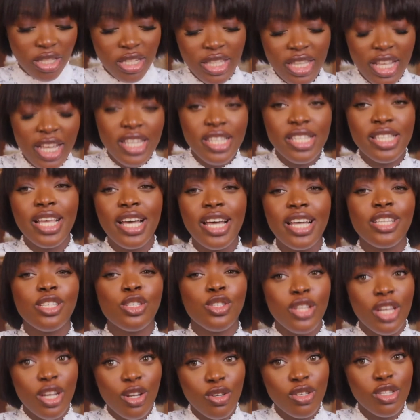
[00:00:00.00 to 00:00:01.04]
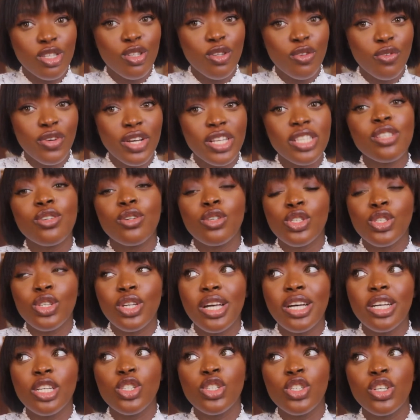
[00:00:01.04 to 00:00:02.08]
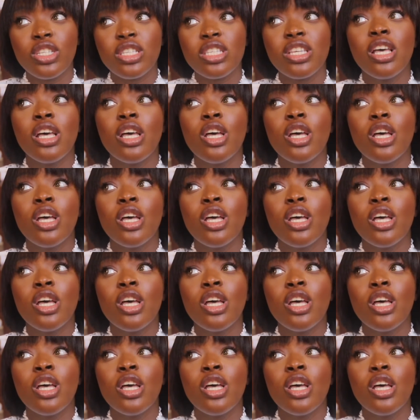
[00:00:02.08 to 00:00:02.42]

next line, should I continue fighting or should I adjust?